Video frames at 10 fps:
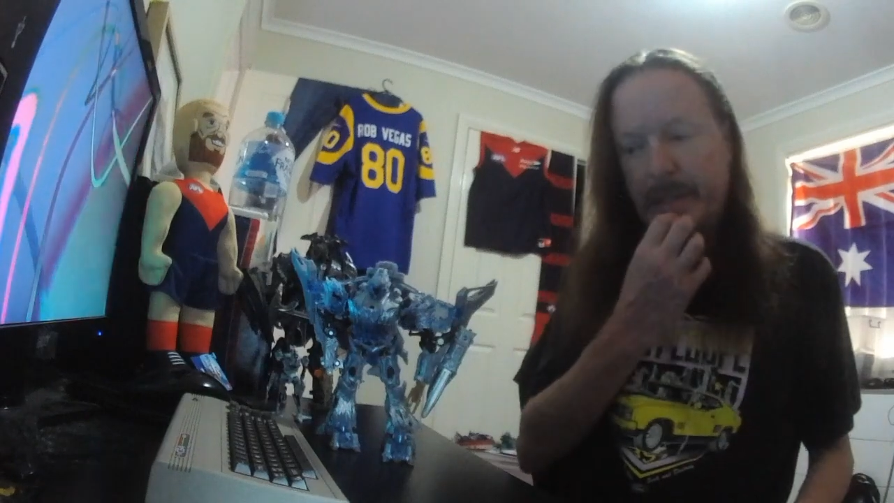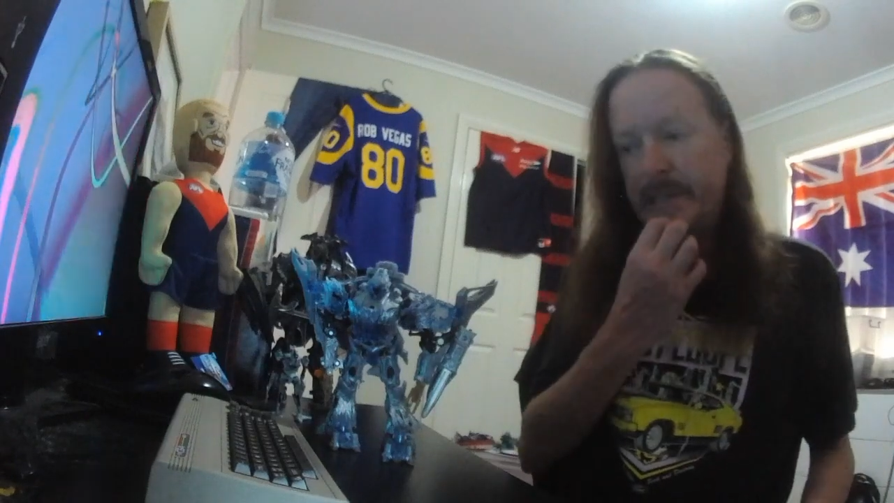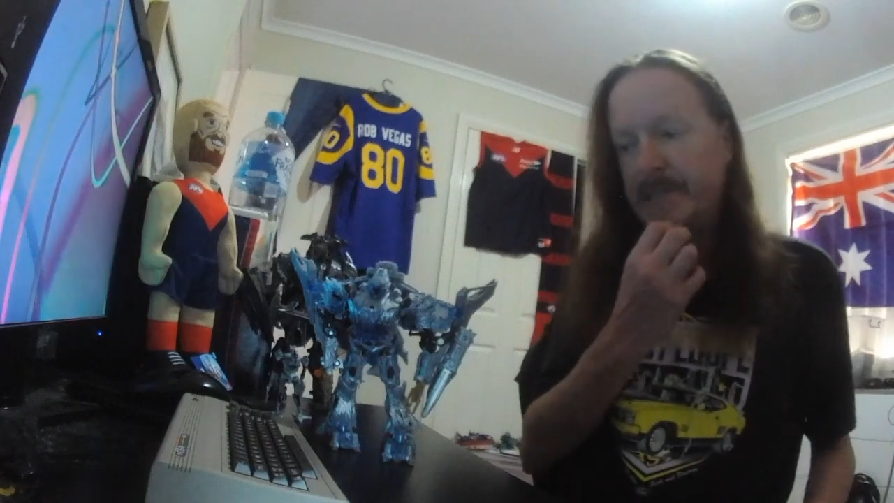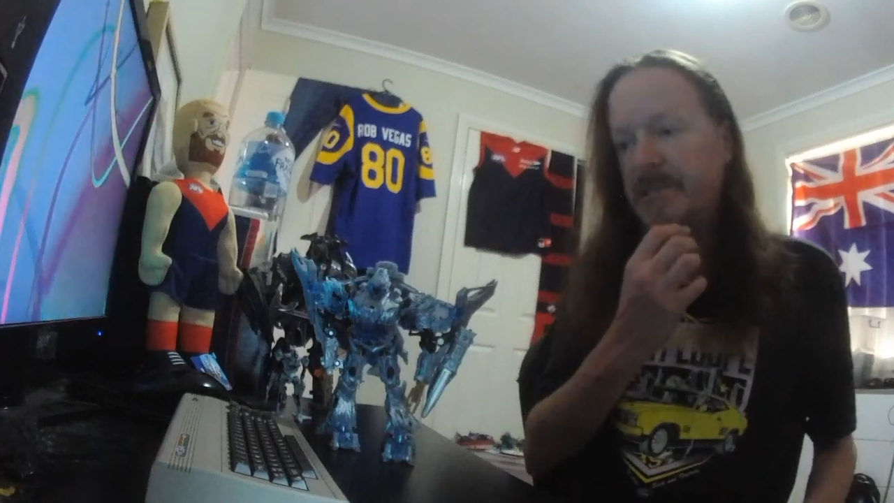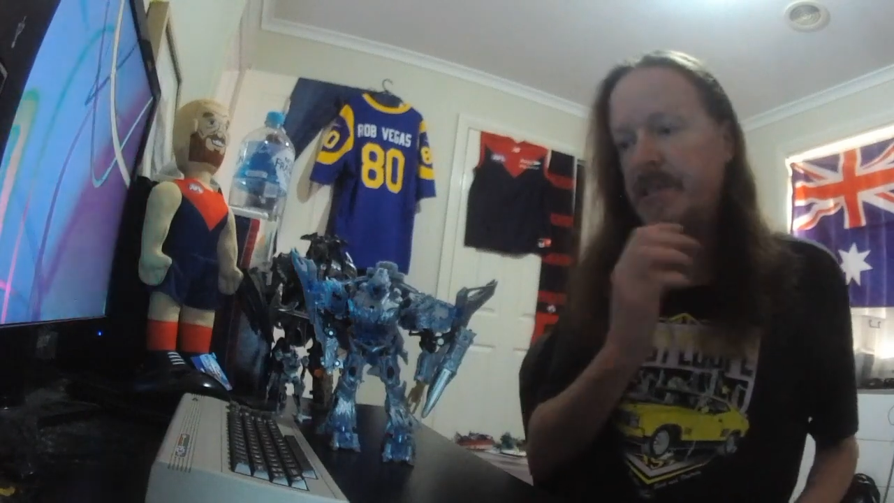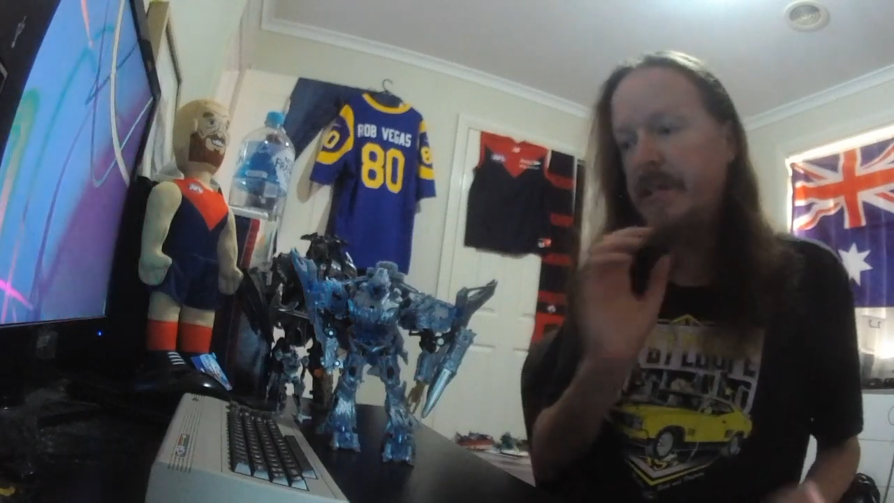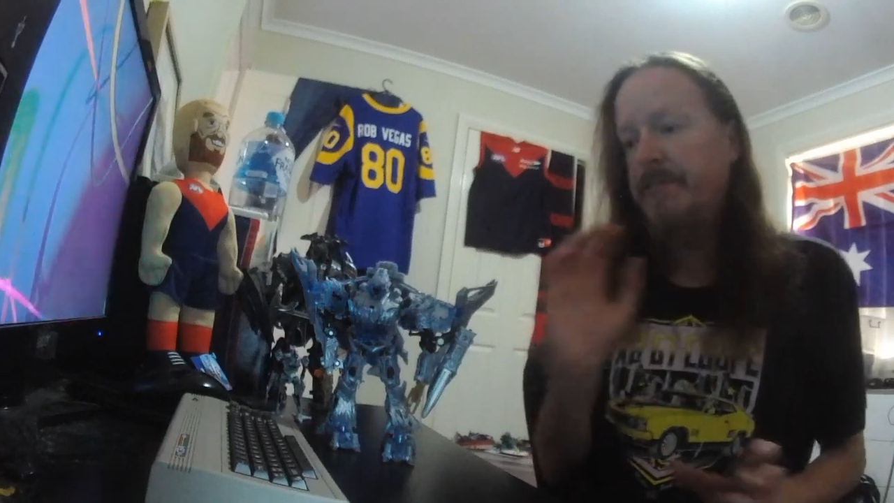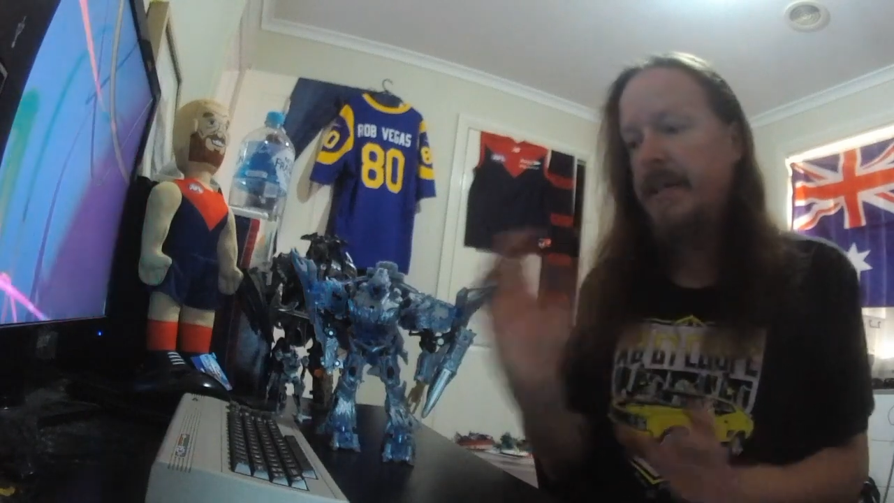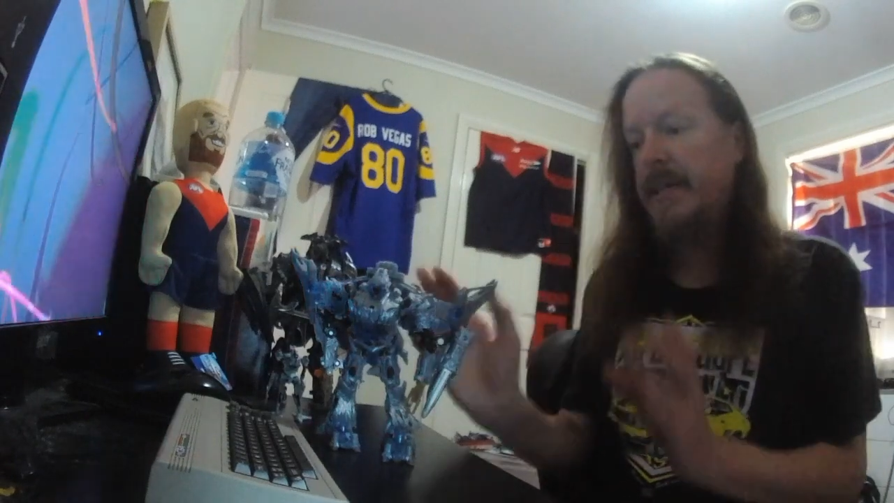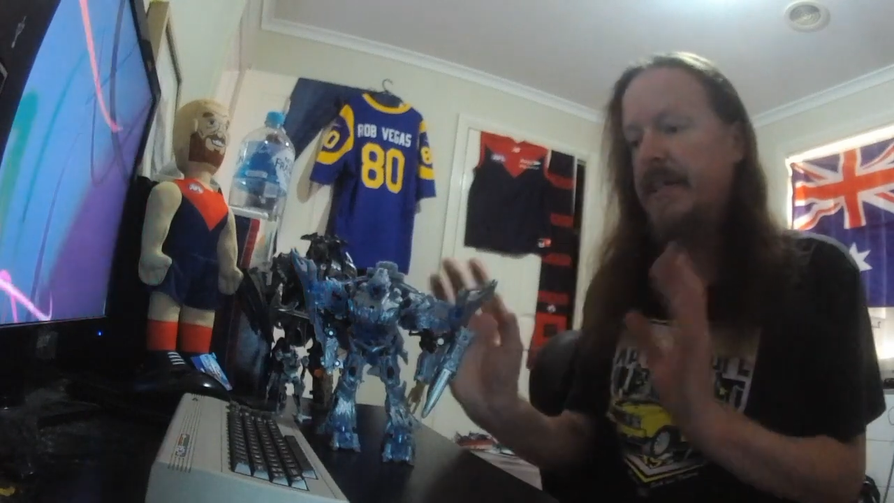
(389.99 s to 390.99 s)
Let's see
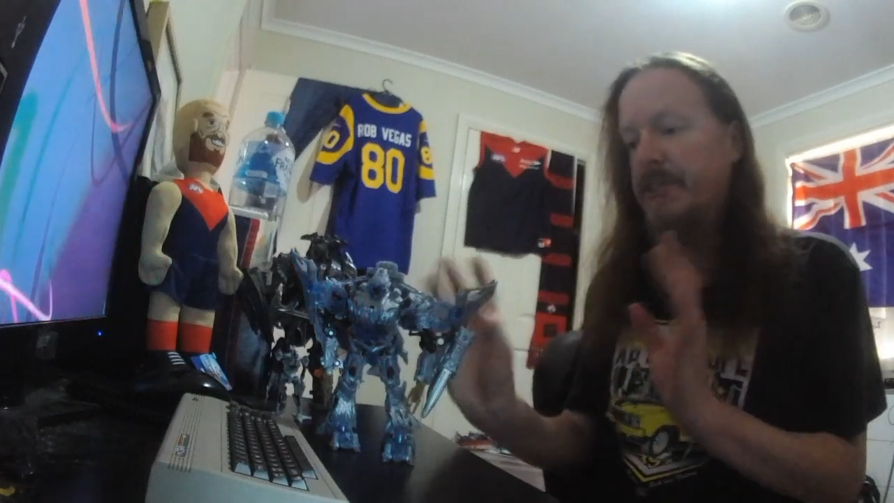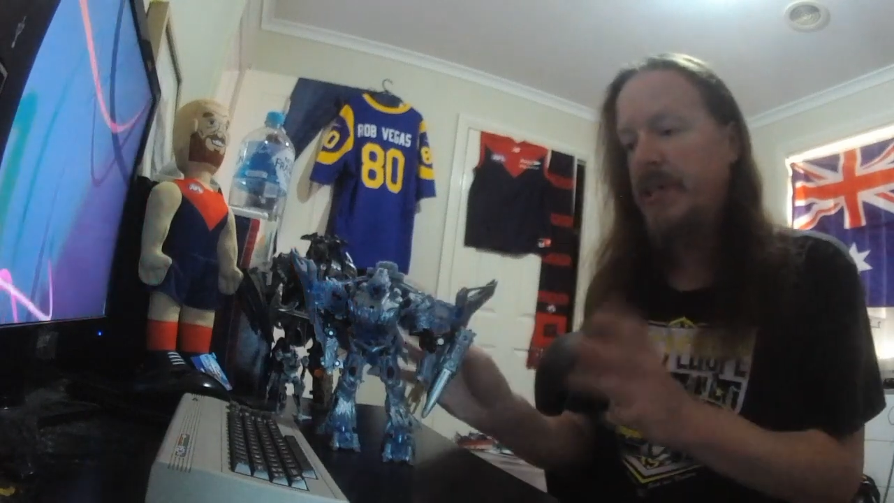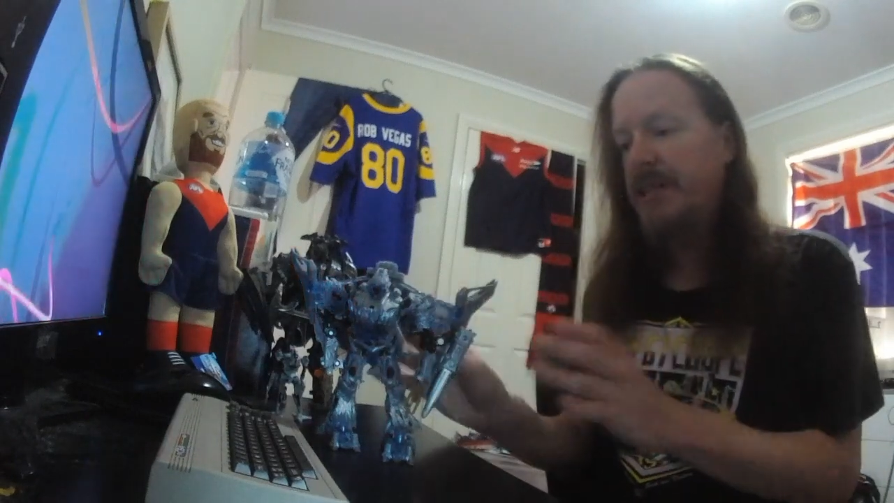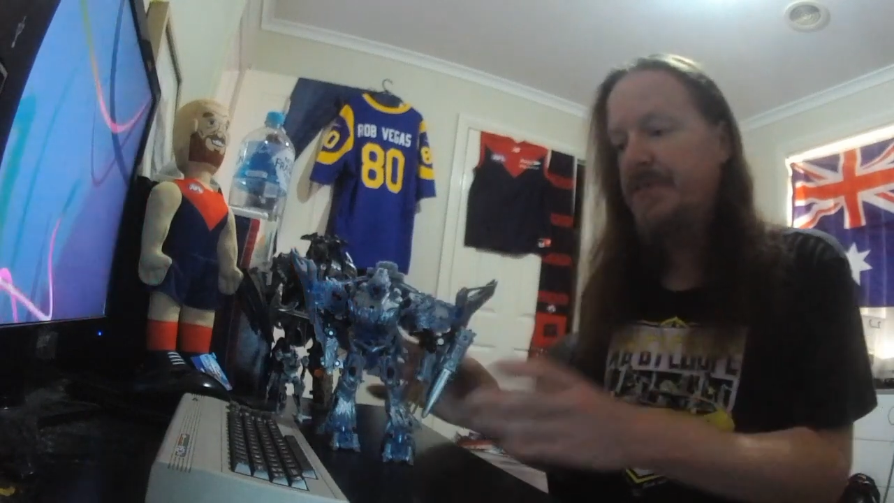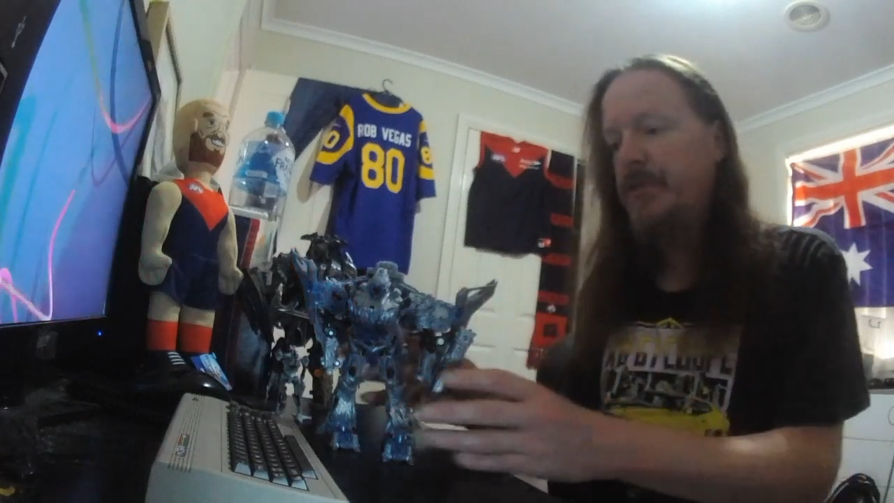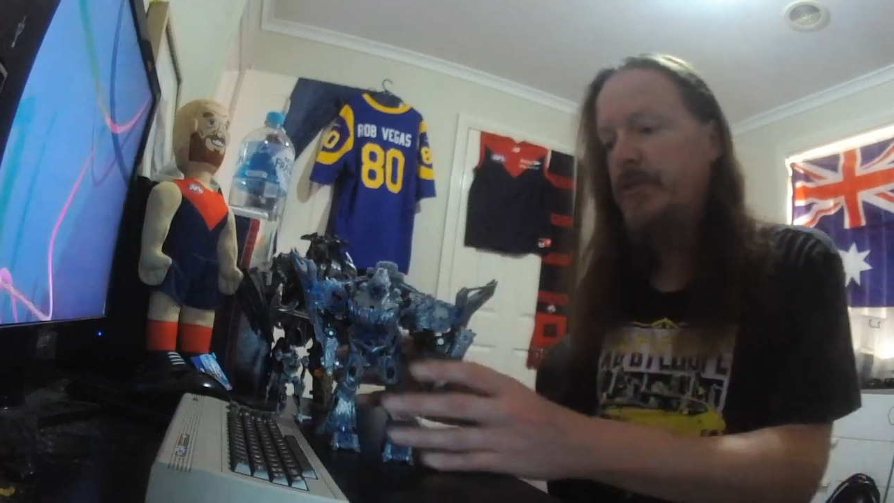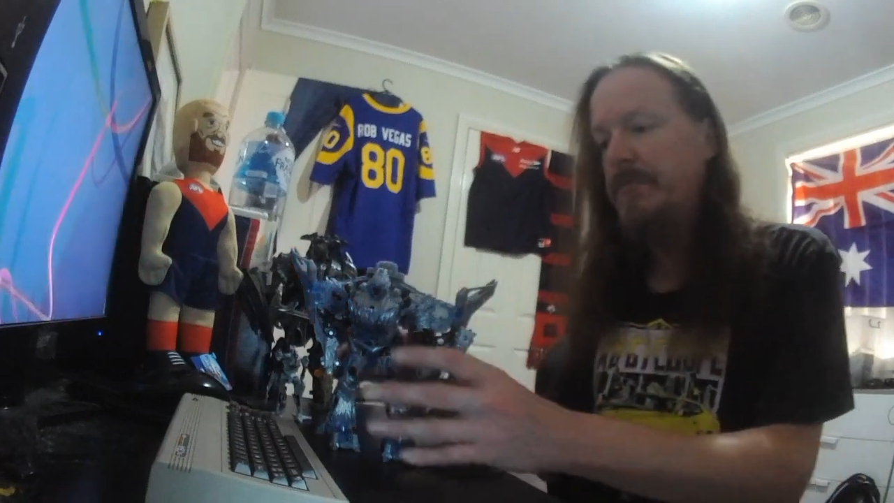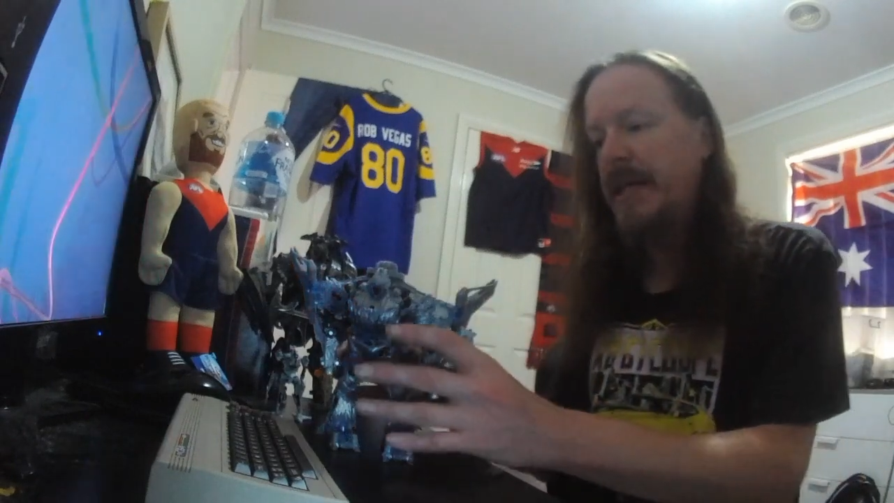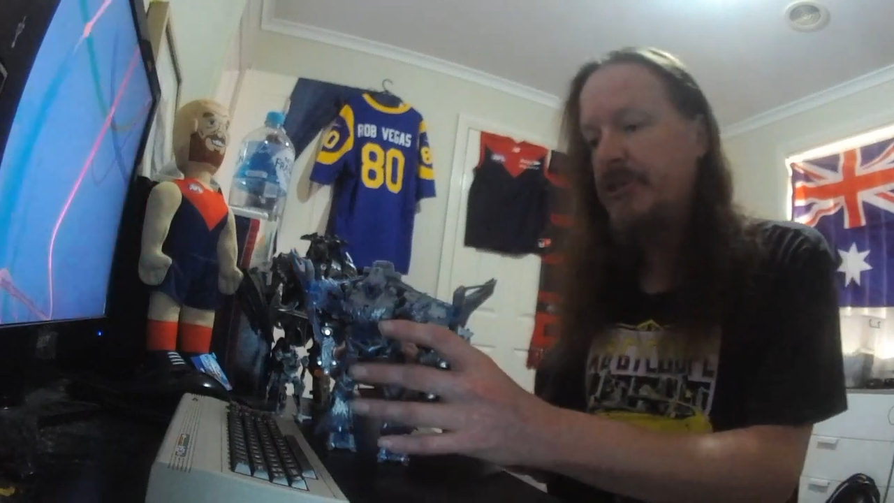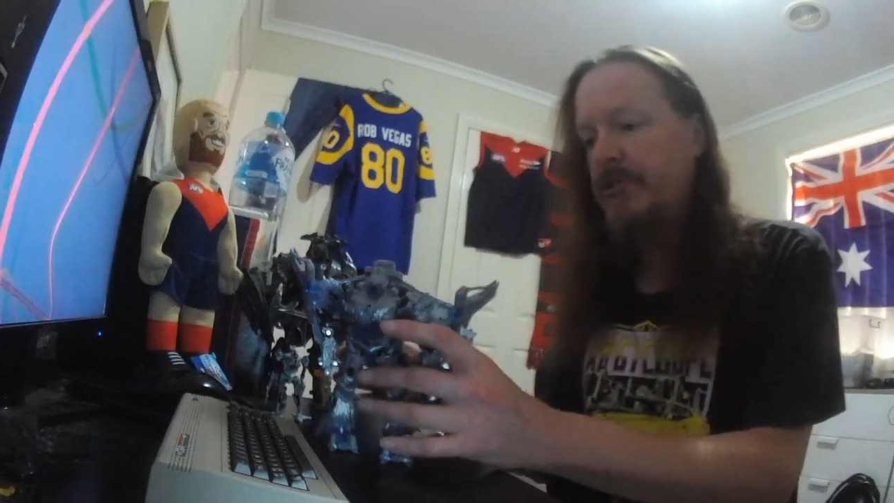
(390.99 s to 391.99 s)
if we can't transform
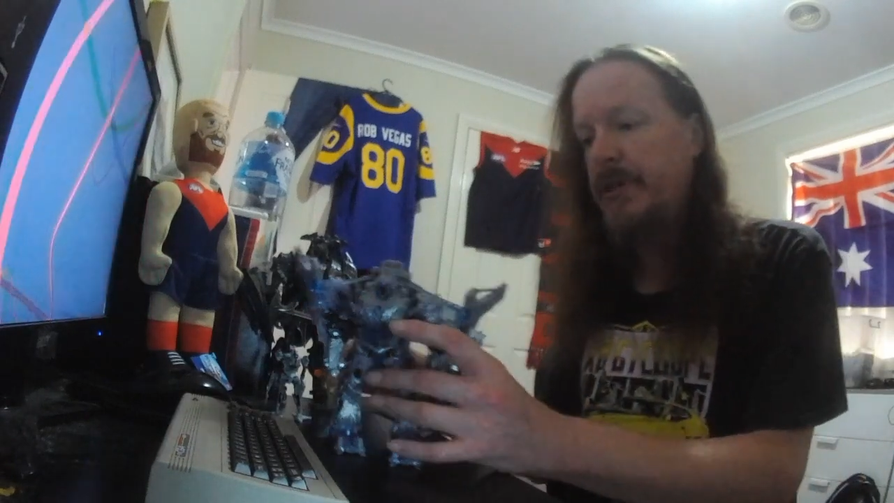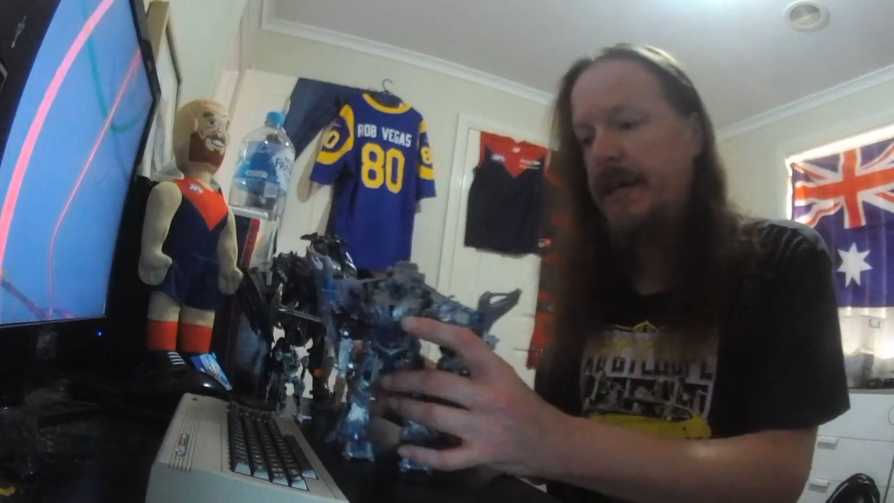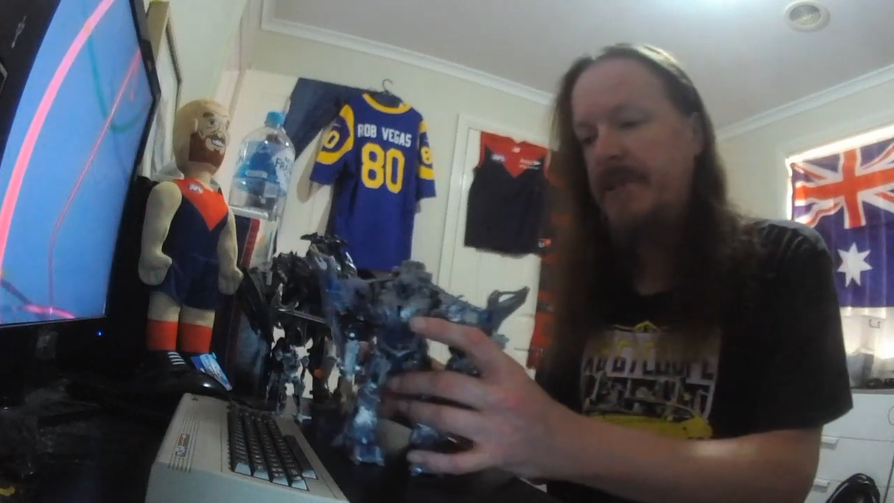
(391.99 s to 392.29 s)
Megatron.